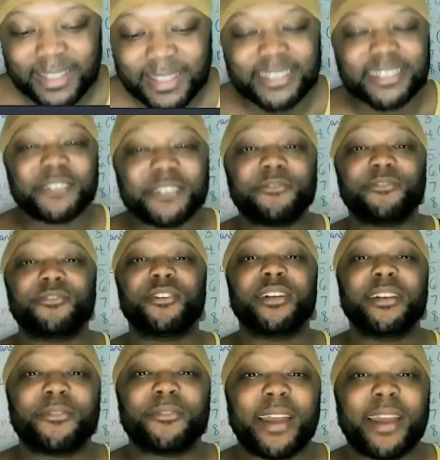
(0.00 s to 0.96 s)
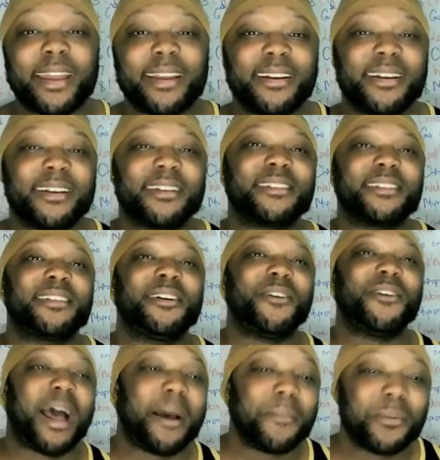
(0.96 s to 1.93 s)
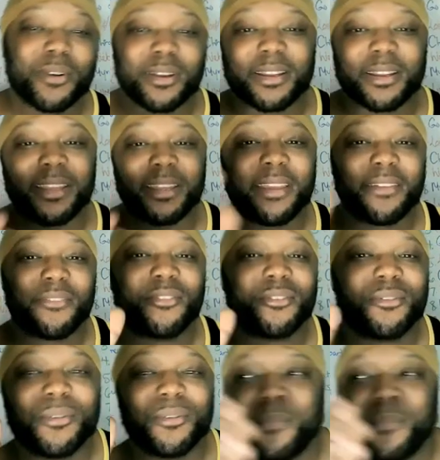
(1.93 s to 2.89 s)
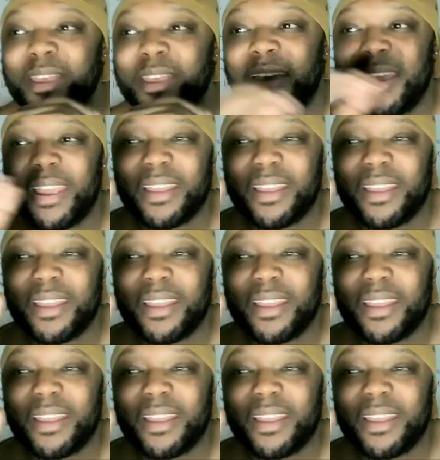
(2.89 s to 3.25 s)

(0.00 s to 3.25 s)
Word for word: This is free right here. So I'm going to give you